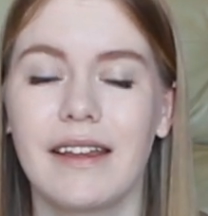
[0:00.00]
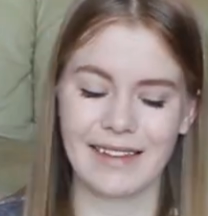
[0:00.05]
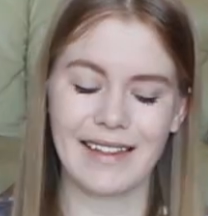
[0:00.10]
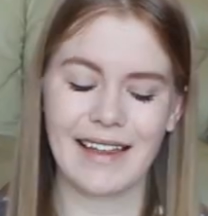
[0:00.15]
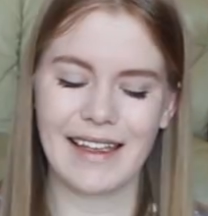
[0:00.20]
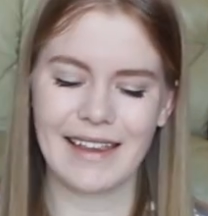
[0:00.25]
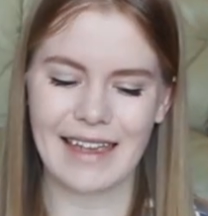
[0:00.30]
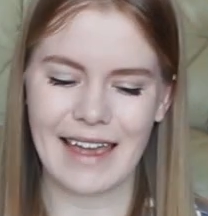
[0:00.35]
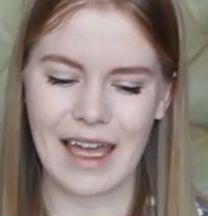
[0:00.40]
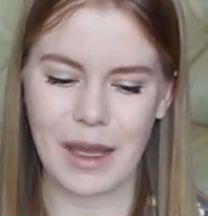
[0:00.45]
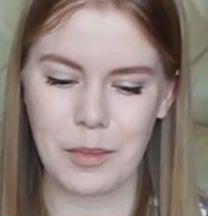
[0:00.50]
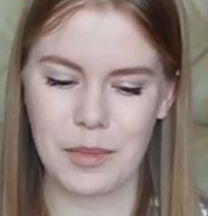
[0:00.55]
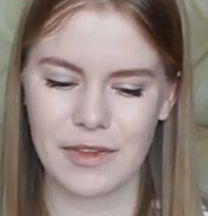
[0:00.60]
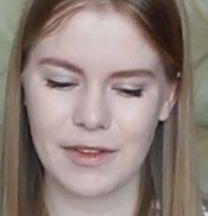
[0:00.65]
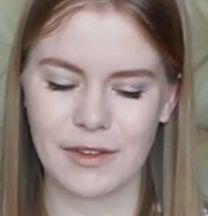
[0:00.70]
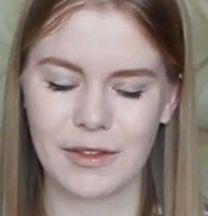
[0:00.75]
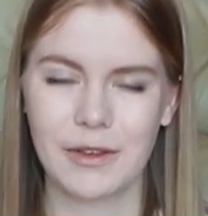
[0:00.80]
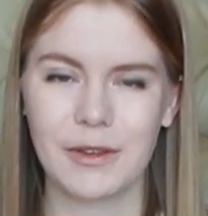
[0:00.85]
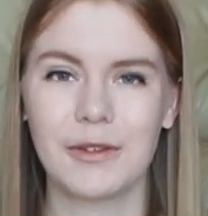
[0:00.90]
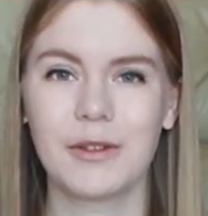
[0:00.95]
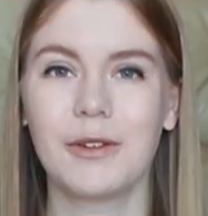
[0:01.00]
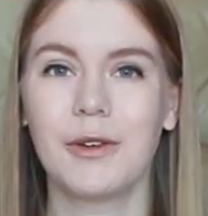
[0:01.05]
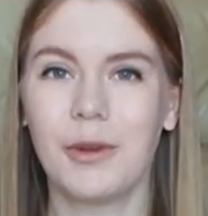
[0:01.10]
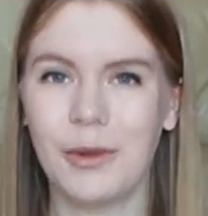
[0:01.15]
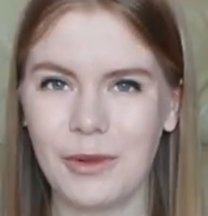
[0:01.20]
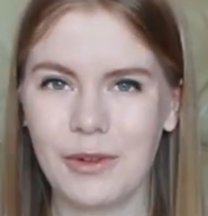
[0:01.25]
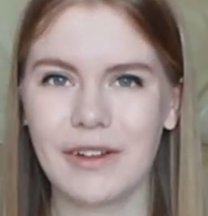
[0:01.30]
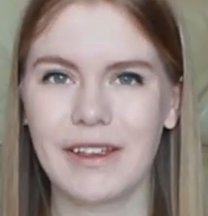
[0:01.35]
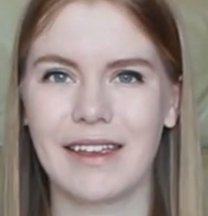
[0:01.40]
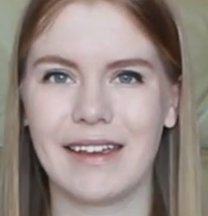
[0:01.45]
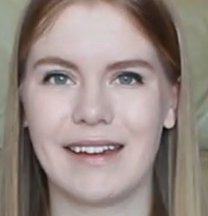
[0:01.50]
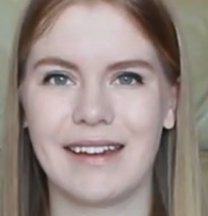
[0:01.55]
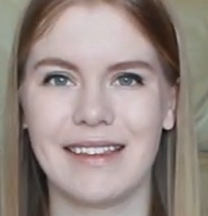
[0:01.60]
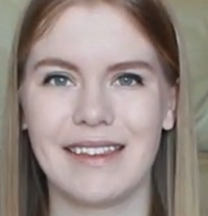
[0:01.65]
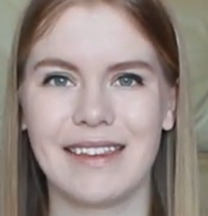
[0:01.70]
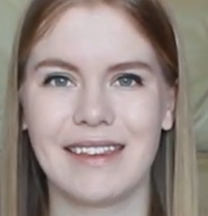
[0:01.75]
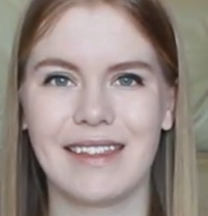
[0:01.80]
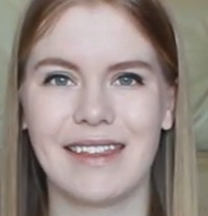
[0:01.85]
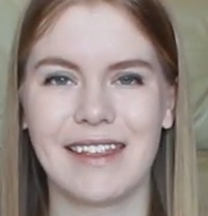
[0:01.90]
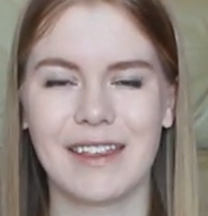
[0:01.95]
Like absolute cool
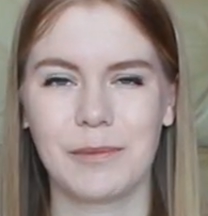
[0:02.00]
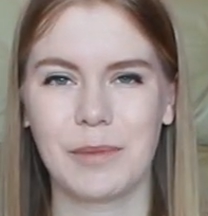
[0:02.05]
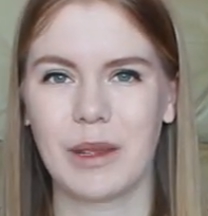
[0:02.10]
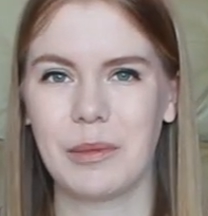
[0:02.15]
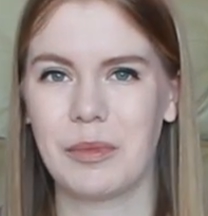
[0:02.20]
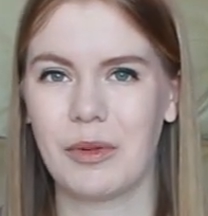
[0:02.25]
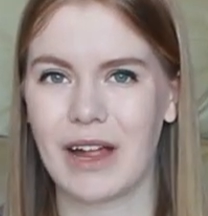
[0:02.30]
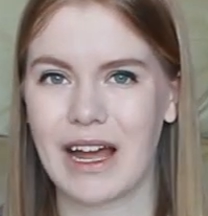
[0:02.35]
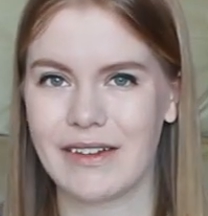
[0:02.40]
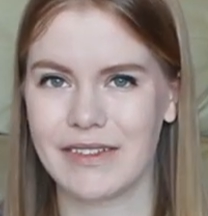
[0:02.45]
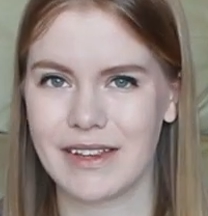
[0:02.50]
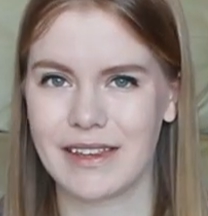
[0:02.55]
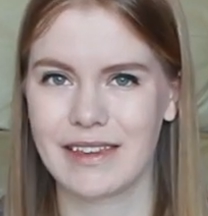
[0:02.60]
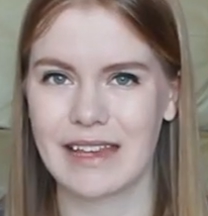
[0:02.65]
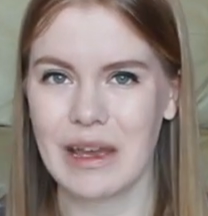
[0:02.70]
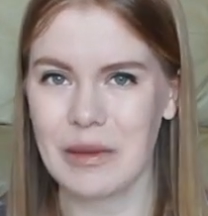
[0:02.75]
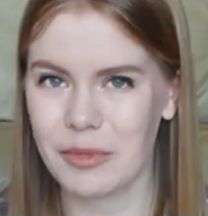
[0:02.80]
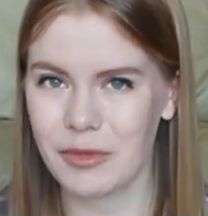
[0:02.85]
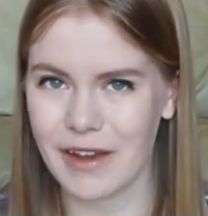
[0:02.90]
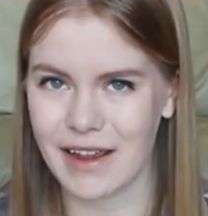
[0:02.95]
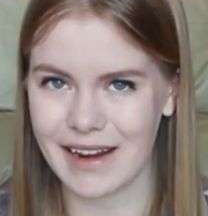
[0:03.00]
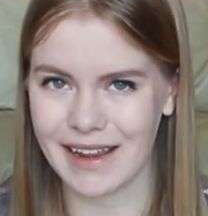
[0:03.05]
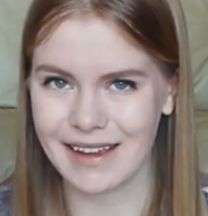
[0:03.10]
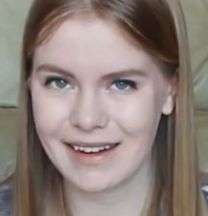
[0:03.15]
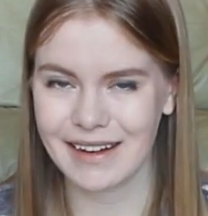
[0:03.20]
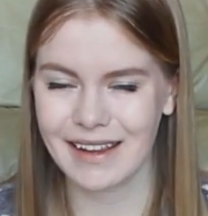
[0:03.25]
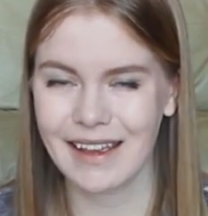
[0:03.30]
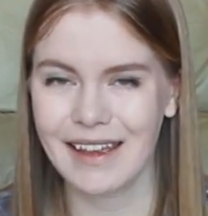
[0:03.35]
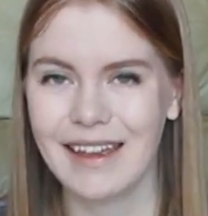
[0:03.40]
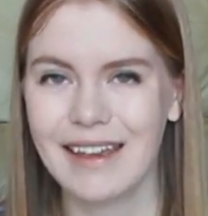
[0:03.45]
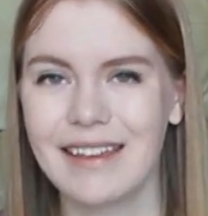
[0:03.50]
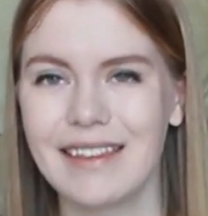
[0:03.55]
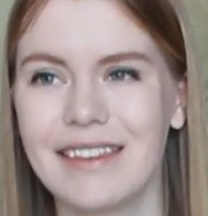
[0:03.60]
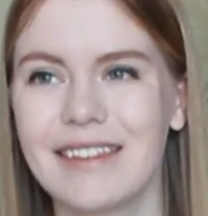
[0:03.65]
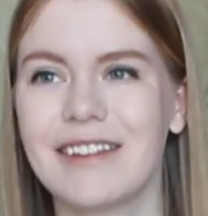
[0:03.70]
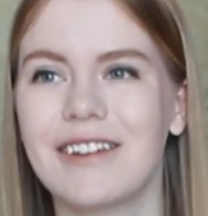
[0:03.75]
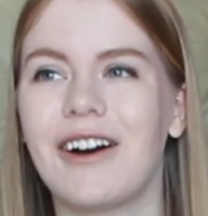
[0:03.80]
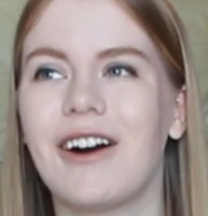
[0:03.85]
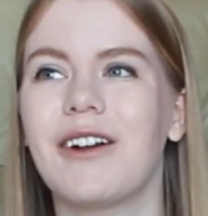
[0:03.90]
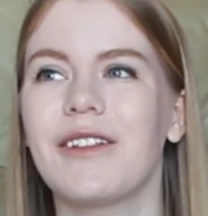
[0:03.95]
kids, these people have a subreddit.
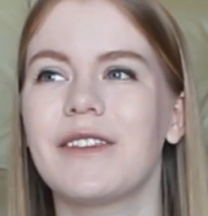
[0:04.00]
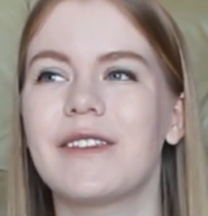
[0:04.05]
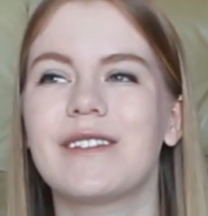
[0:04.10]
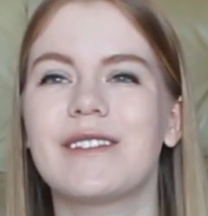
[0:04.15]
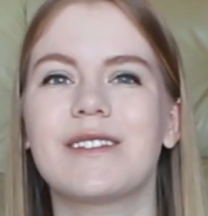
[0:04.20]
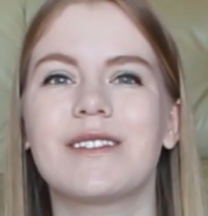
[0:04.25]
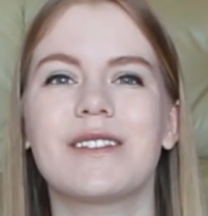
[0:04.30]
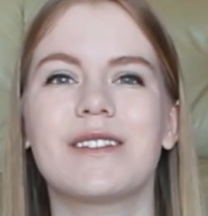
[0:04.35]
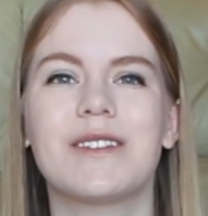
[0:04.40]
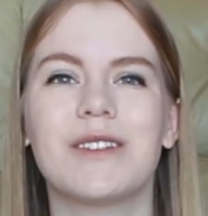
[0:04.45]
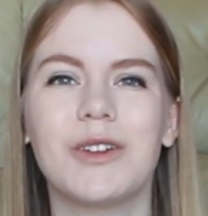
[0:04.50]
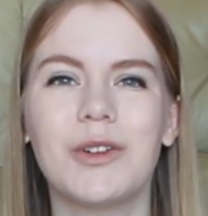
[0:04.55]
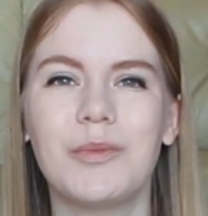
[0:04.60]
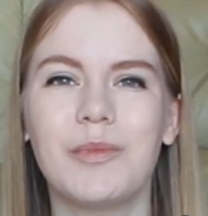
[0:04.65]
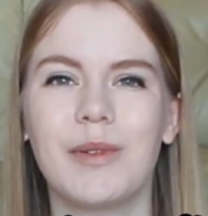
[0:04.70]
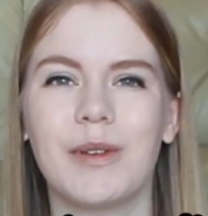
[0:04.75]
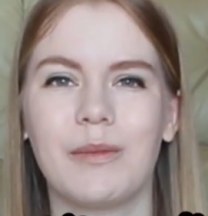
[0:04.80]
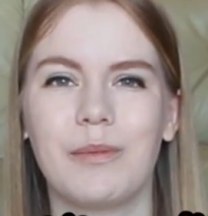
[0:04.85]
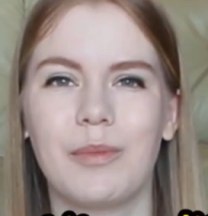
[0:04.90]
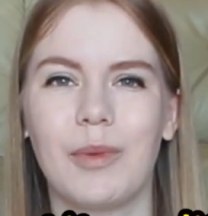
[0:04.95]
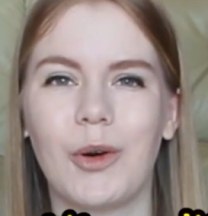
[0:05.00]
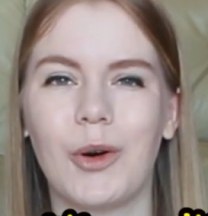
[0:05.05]
It's called Stupid